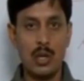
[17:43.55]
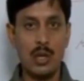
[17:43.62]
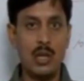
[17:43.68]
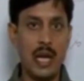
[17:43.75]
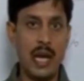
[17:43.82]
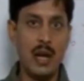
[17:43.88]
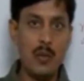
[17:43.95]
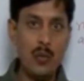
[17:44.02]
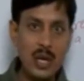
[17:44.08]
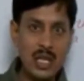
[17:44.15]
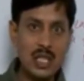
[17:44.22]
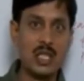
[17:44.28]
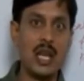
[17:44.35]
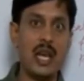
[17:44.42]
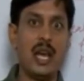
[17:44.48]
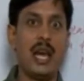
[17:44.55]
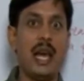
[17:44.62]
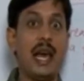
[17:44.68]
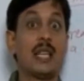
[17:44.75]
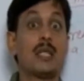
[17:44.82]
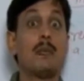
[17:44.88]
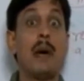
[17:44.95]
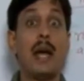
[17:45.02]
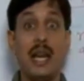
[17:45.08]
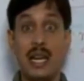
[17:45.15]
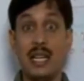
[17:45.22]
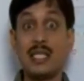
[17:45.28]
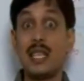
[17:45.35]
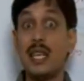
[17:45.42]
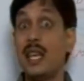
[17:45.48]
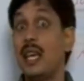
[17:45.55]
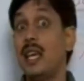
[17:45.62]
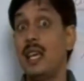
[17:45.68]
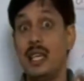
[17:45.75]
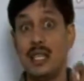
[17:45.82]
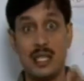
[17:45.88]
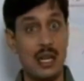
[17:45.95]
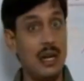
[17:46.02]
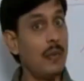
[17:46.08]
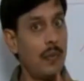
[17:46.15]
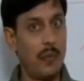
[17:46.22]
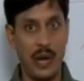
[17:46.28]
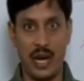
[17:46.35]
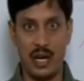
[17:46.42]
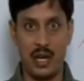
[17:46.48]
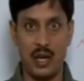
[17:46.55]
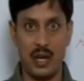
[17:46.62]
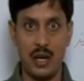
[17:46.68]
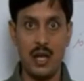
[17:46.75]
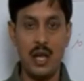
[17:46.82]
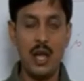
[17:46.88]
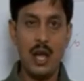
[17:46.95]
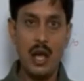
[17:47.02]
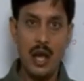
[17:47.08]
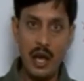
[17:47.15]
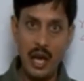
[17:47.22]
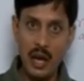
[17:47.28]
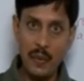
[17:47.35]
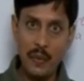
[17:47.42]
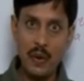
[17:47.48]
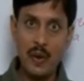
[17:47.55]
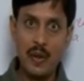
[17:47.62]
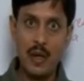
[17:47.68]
Then we say x minus a is a factor. If